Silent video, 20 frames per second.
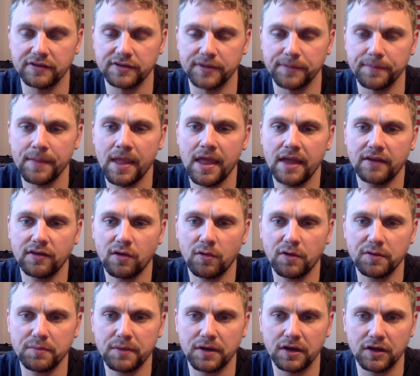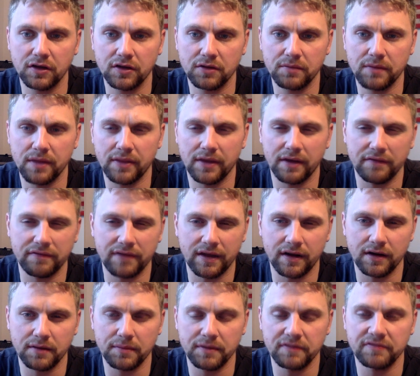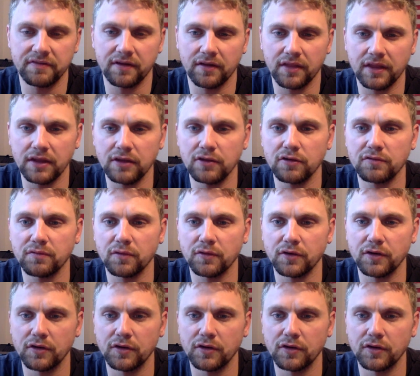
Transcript: So it's always been a good method. I found it to be fairly useful to